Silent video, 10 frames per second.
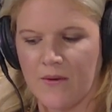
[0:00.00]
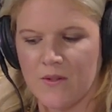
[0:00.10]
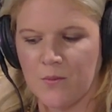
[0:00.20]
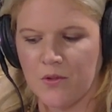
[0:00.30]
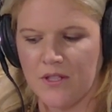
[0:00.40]
I
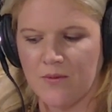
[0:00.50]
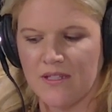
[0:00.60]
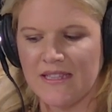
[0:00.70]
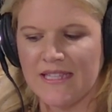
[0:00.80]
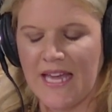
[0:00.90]
was bullied
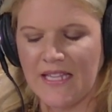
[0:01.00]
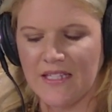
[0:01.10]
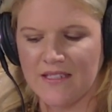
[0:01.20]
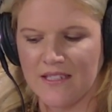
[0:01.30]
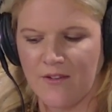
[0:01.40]

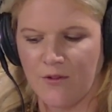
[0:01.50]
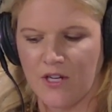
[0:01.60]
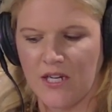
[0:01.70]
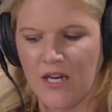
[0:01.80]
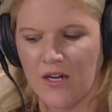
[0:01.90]
relentlessly
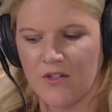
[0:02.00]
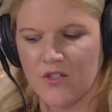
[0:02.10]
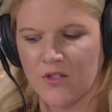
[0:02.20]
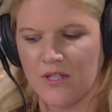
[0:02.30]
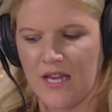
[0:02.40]
for
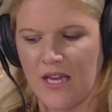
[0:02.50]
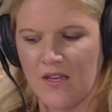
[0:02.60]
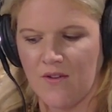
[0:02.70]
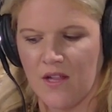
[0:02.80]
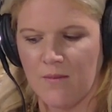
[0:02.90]
years during the
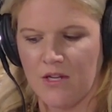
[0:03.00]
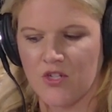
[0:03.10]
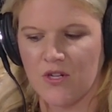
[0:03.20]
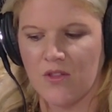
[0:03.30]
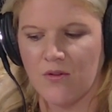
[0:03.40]
end of
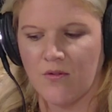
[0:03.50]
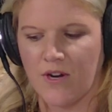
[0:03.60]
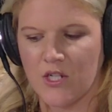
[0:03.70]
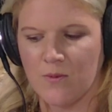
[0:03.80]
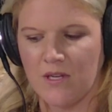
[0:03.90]
elementary through
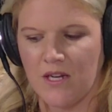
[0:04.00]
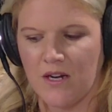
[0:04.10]
freshman